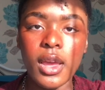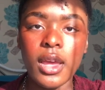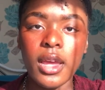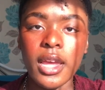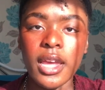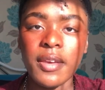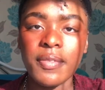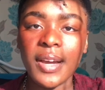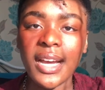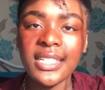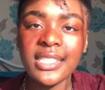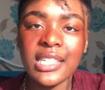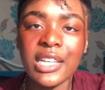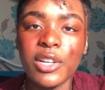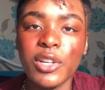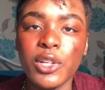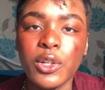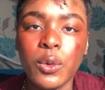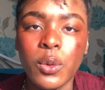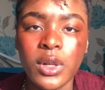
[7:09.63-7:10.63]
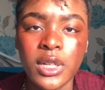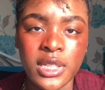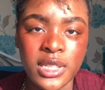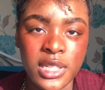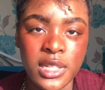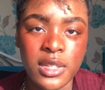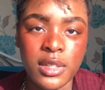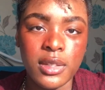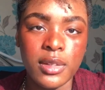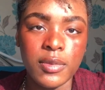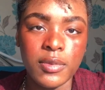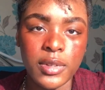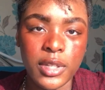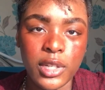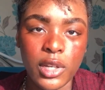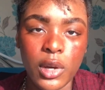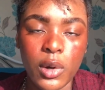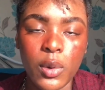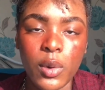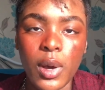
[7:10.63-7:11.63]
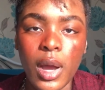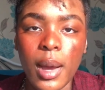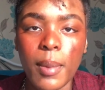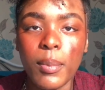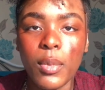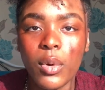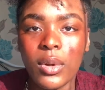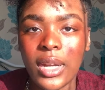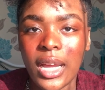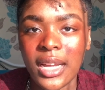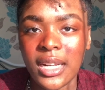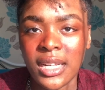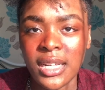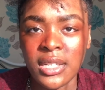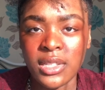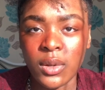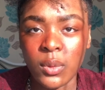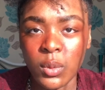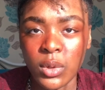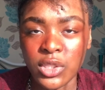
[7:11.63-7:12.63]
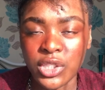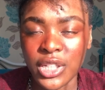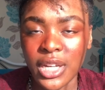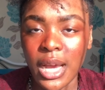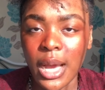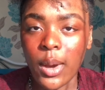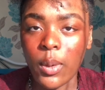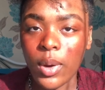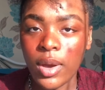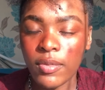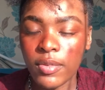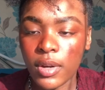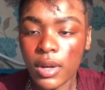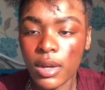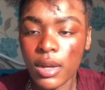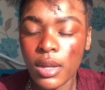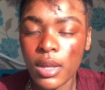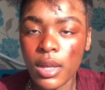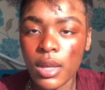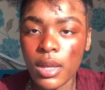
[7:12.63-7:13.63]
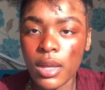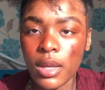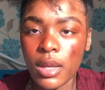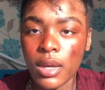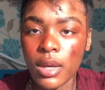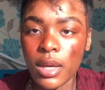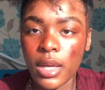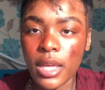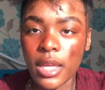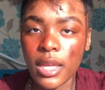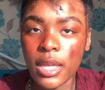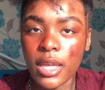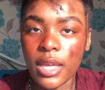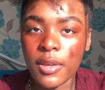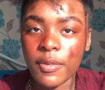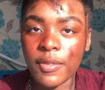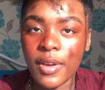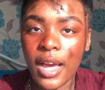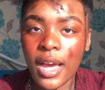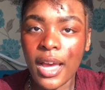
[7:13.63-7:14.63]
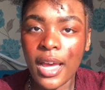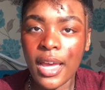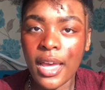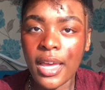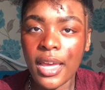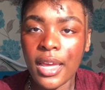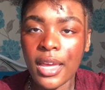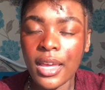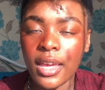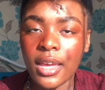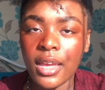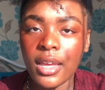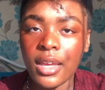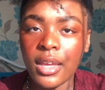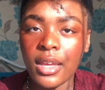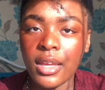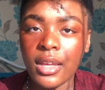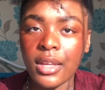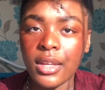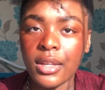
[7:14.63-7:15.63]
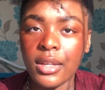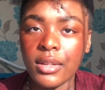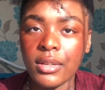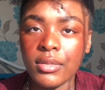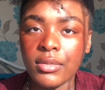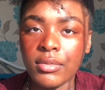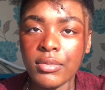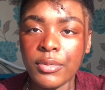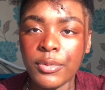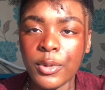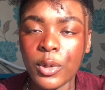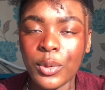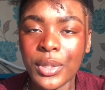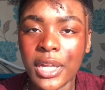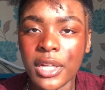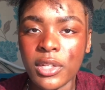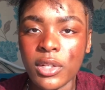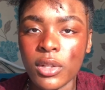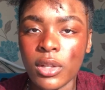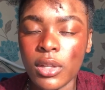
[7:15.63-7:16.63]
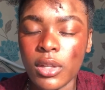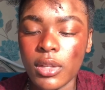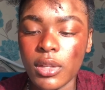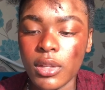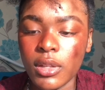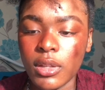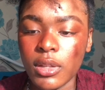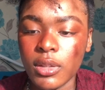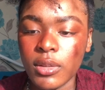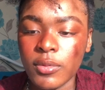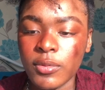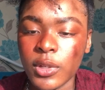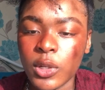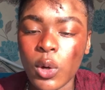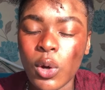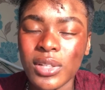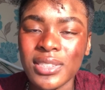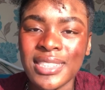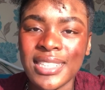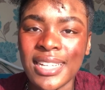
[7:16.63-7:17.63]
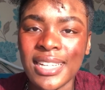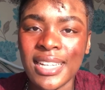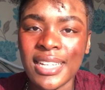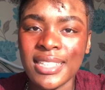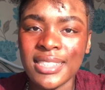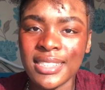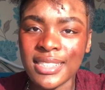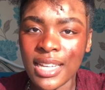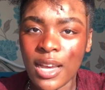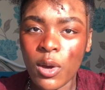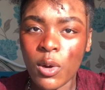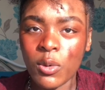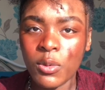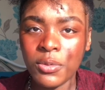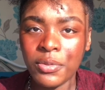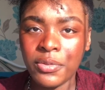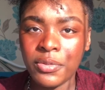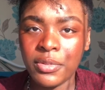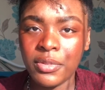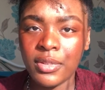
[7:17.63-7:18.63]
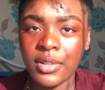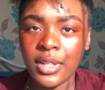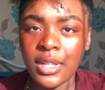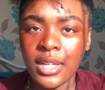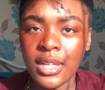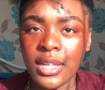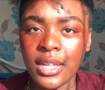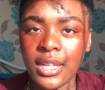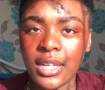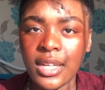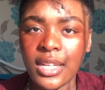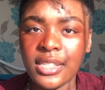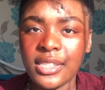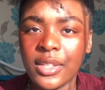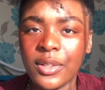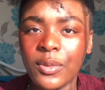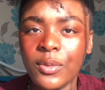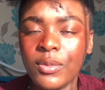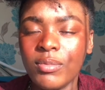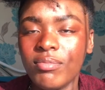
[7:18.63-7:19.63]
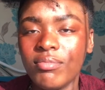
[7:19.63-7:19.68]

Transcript: If I see a good quality video, I'm more likely to watch it. However, if I feel that the content itself isn't